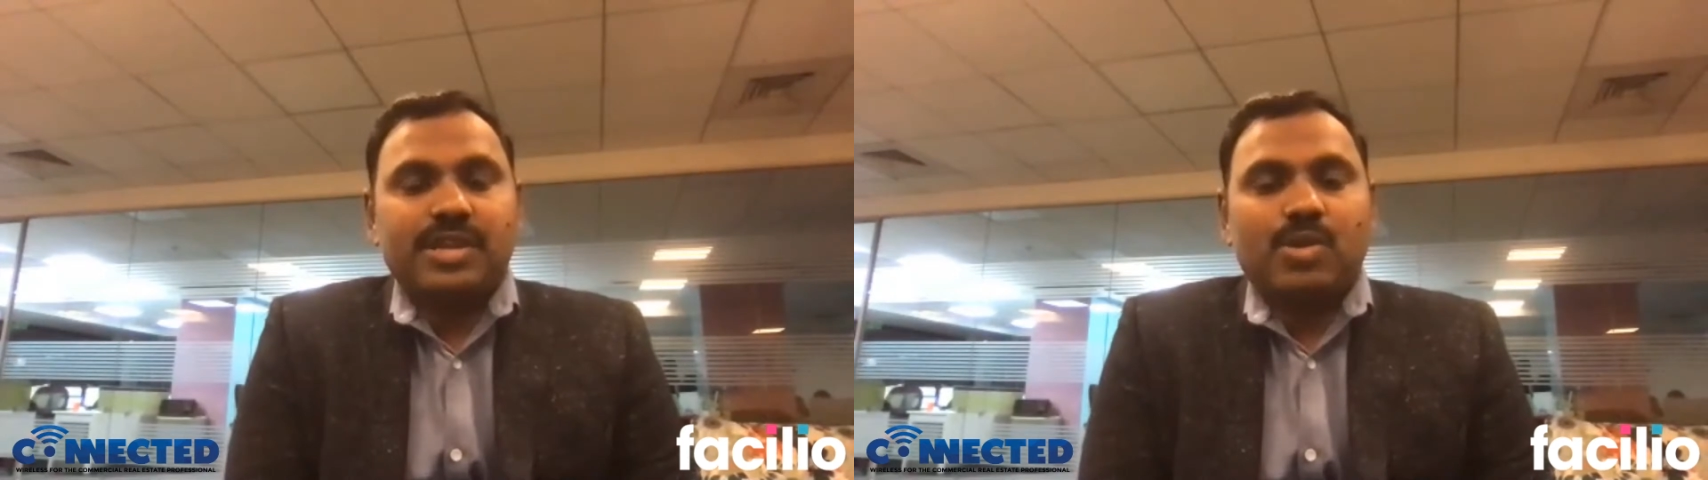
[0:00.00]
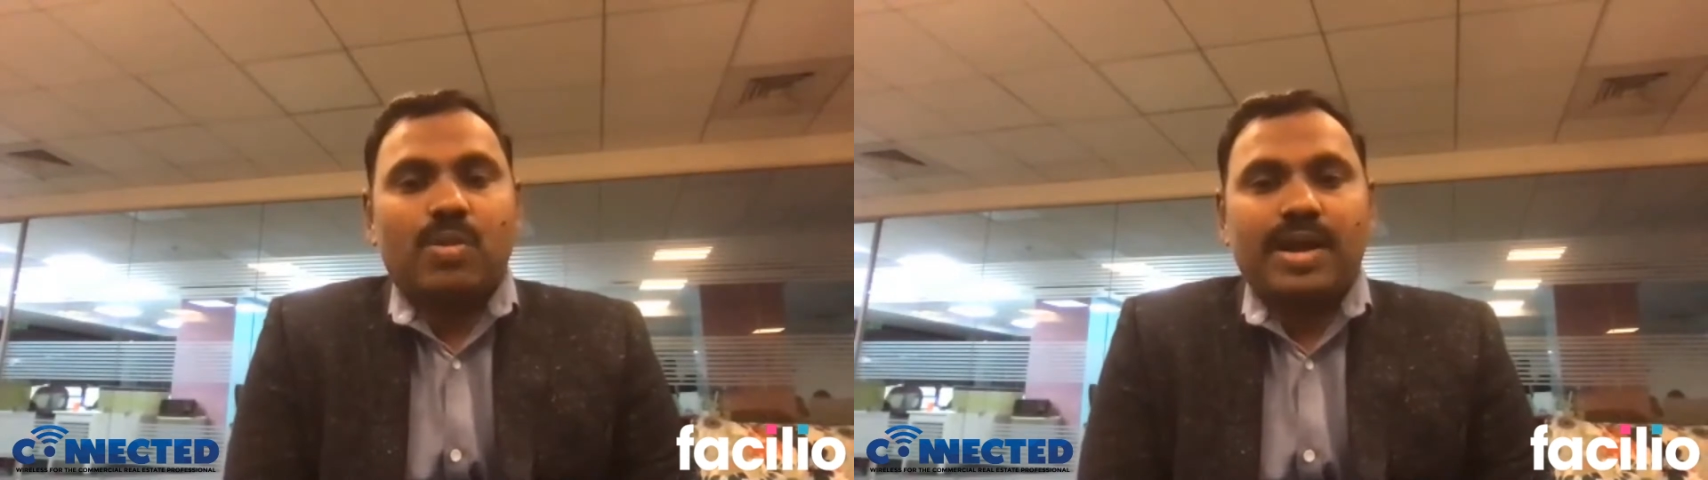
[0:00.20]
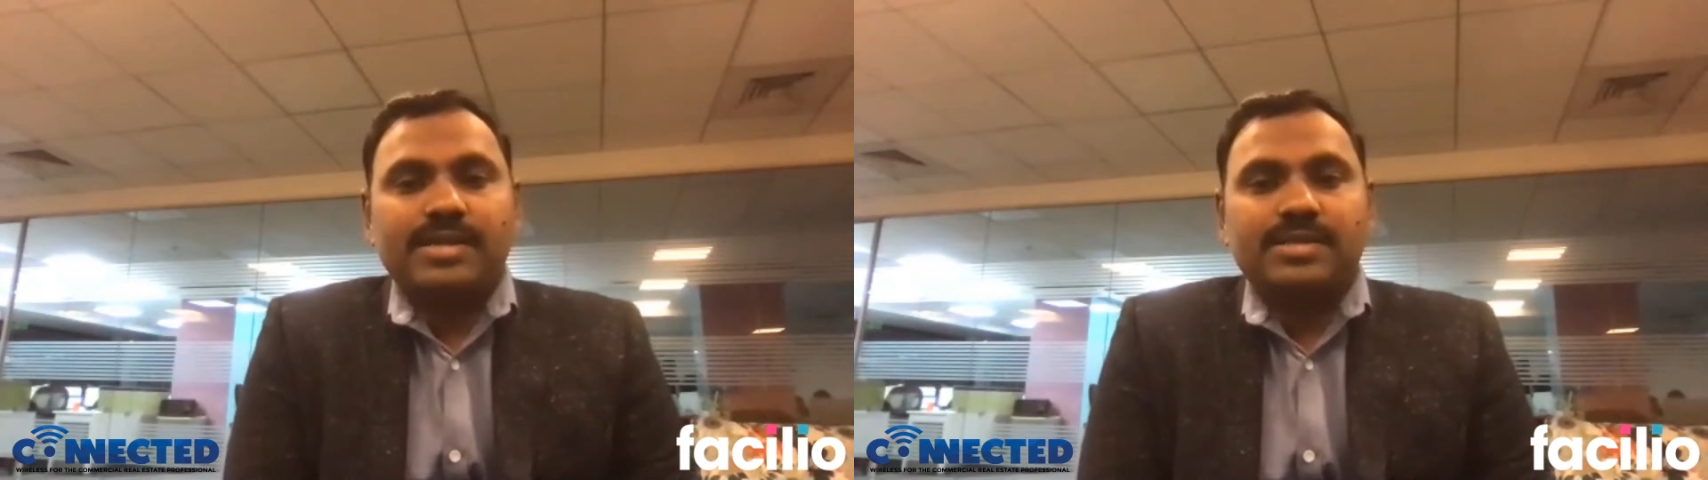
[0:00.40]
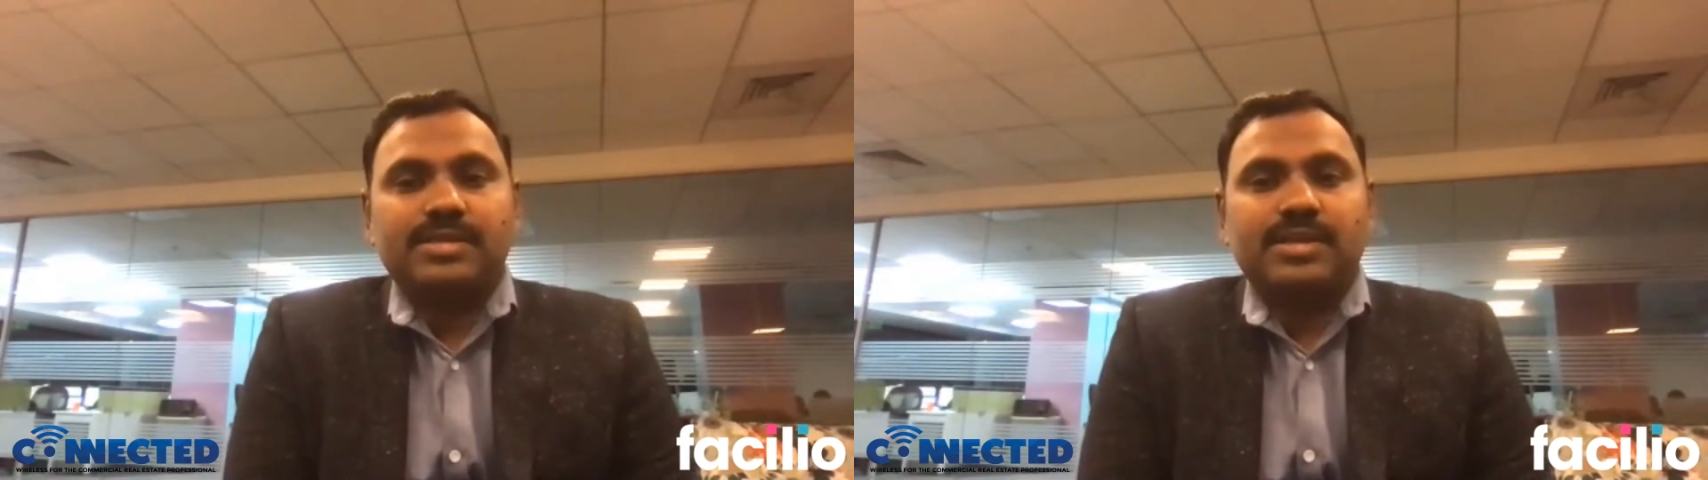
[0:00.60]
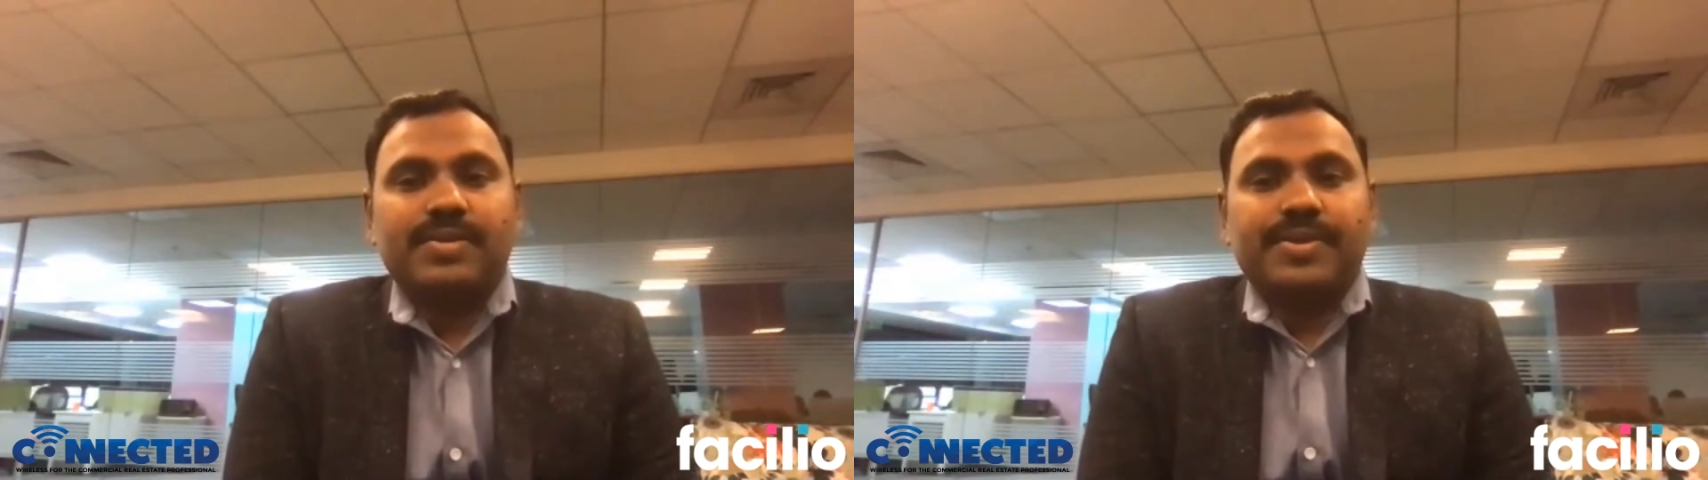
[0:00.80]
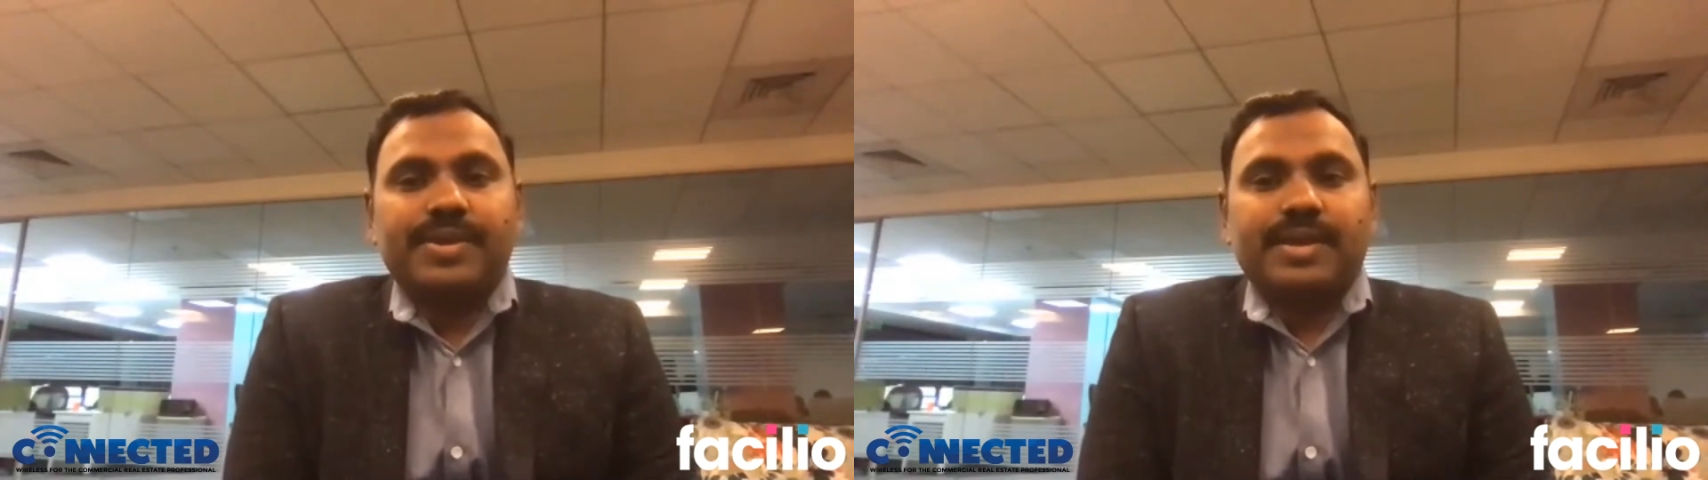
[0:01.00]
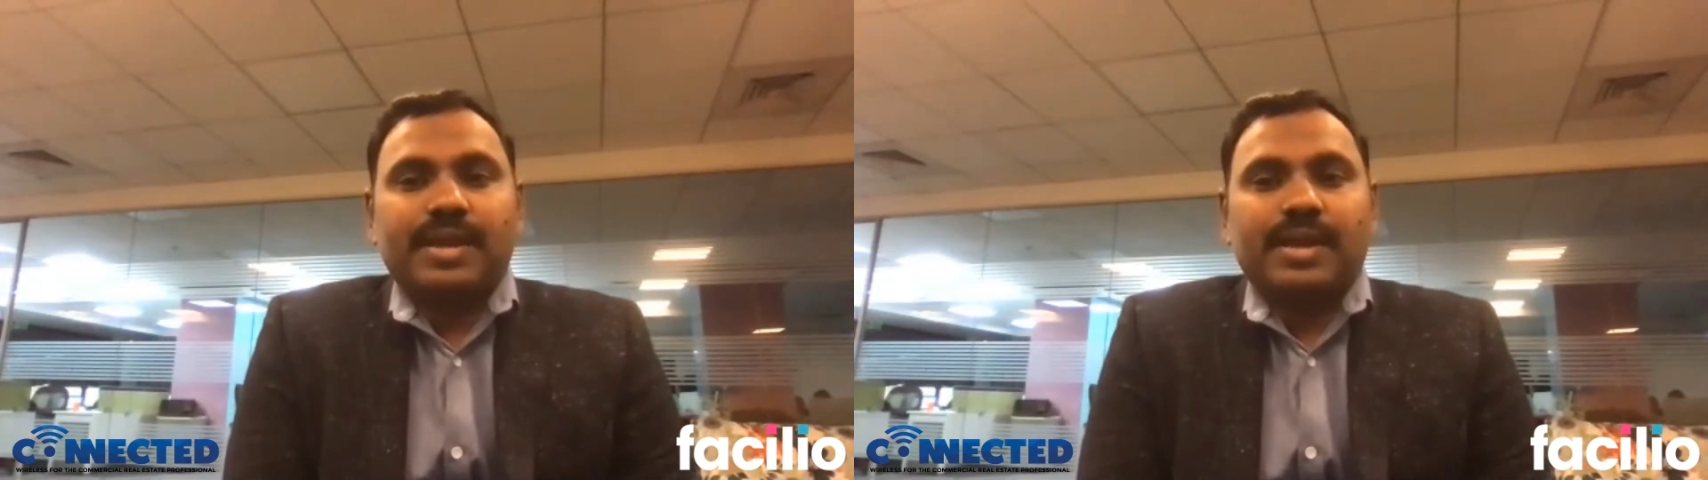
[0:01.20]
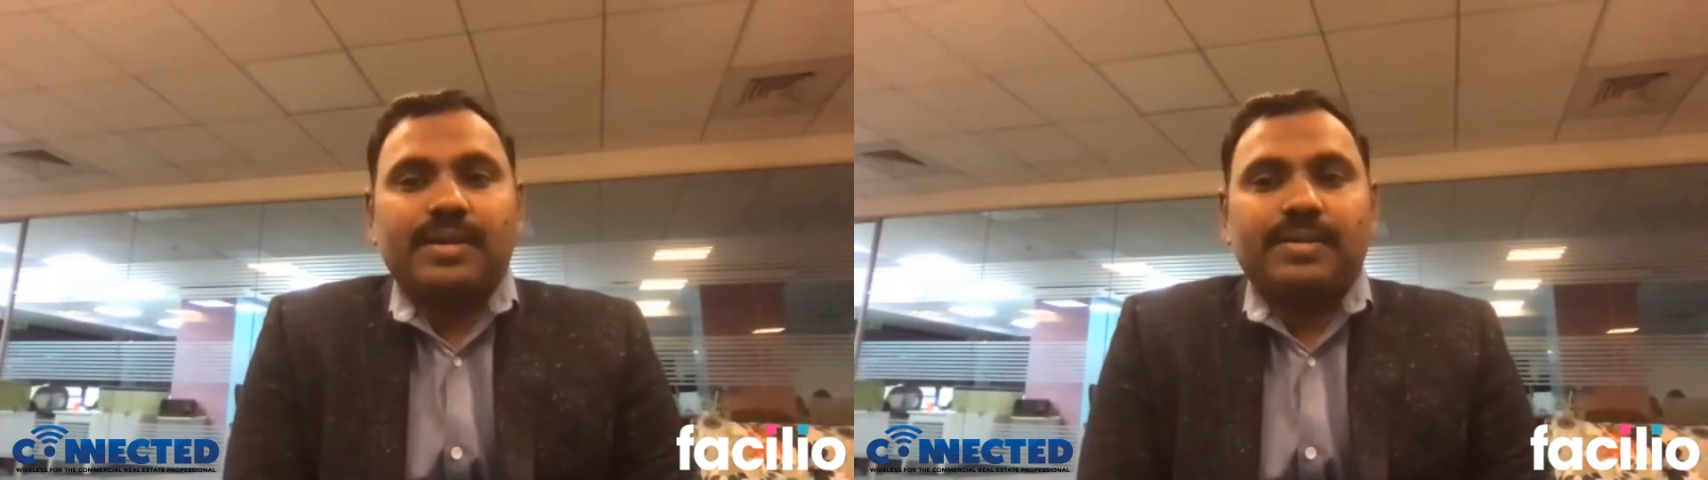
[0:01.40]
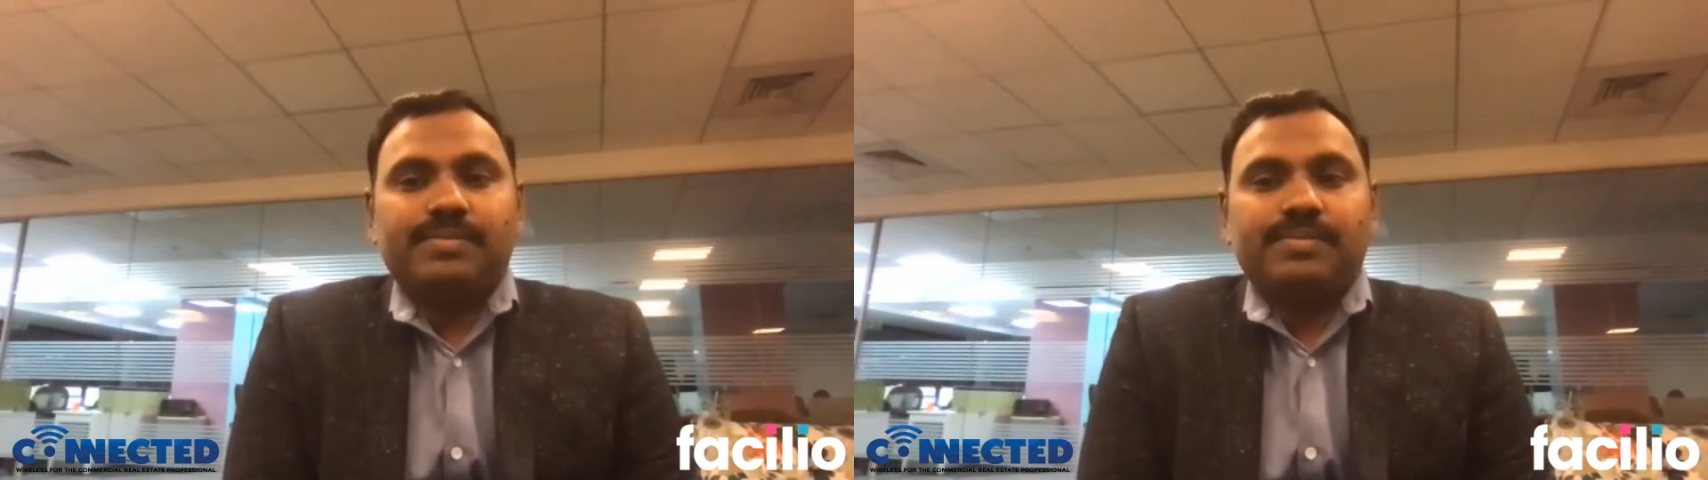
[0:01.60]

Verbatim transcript: requires uh,